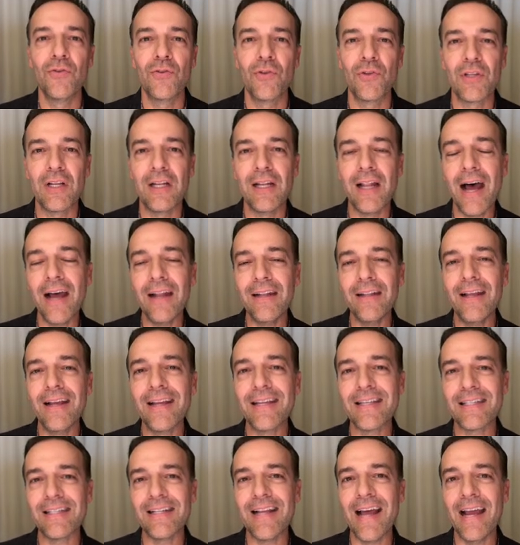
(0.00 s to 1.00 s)
So it's a lot
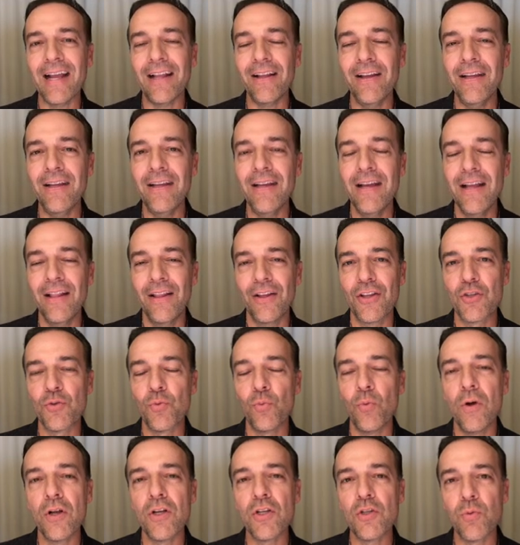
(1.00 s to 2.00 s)
less likely that this
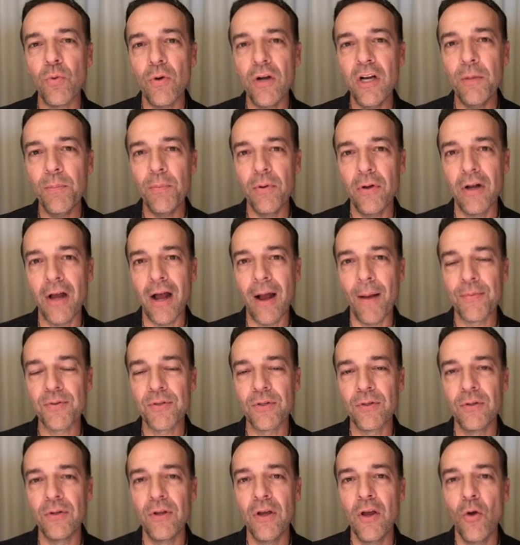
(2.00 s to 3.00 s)
one twenty put
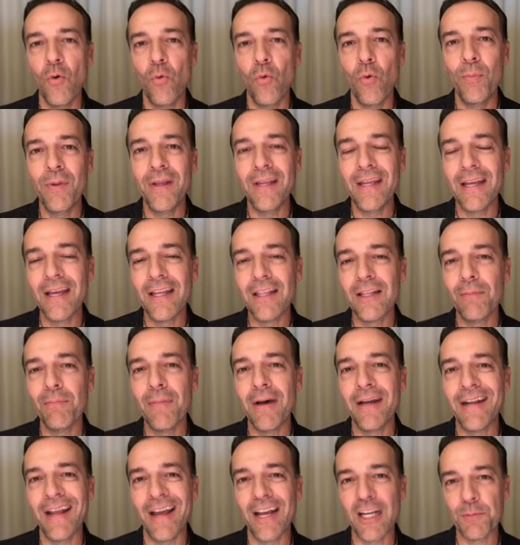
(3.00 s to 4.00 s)
option will be in the
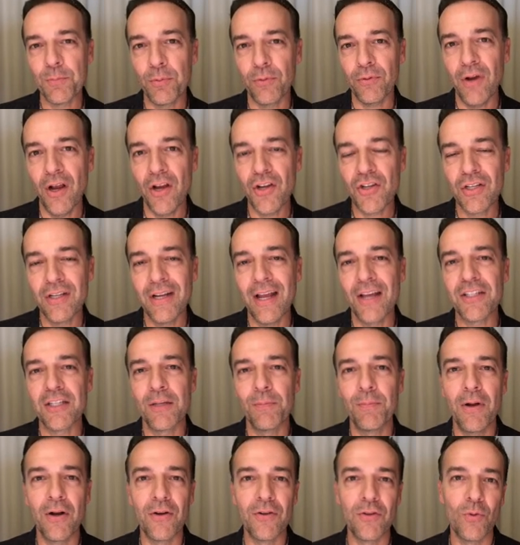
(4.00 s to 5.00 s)
money expiration as
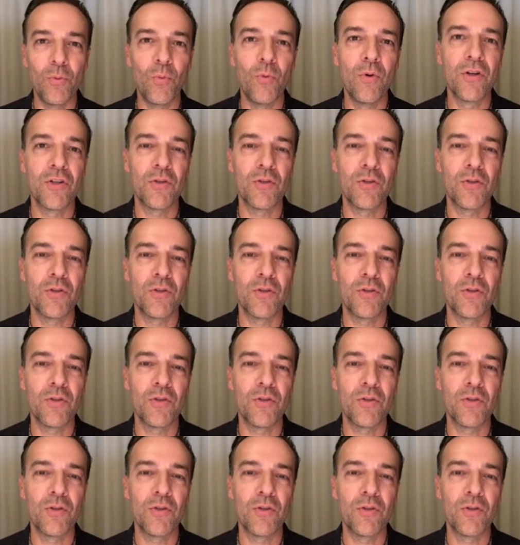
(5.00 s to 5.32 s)
compared to the one